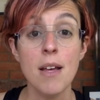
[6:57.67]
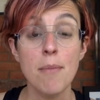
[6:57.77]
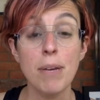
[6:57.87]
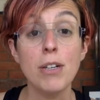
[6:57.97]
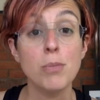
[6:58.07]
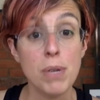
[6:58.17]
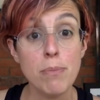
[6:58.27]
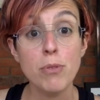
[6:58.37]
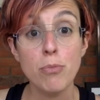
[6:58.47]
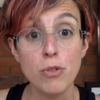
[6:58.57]
because
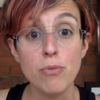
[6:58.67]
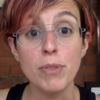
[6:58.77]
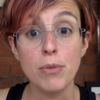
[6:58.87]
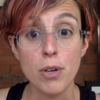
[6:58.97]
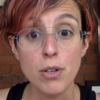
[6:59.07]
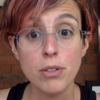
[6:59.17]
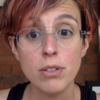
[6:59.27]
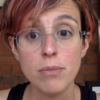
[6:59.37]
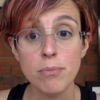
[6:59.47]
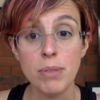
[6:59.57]
people proved me
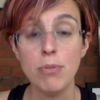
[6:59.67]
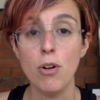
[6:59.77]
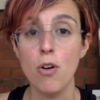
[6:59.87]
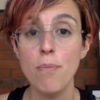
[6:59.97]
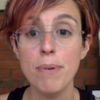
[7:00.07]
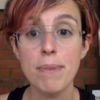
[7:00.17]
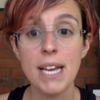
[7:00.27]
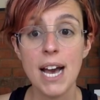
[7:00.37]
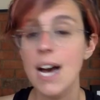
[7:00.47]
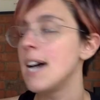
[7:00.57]
wrong. People opened my
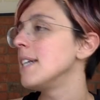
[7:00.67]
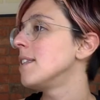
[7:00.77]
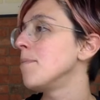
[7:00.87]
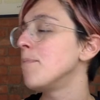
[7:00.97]
eyes, they